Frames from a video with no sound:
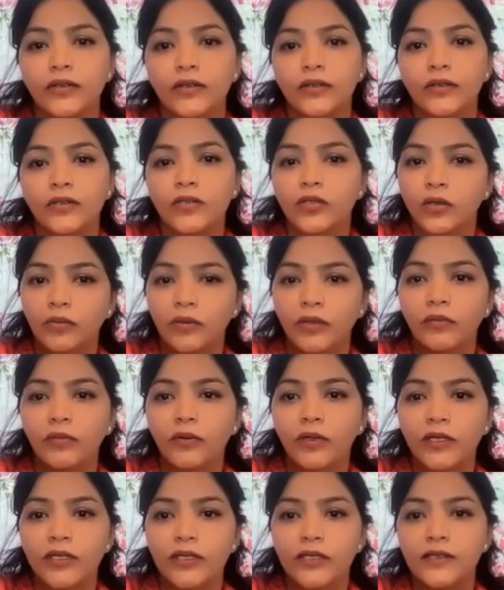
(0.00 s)
the
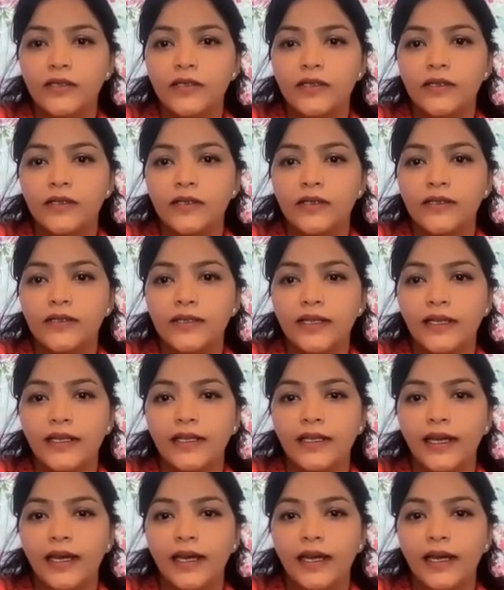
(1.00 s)
shopkeeper is selling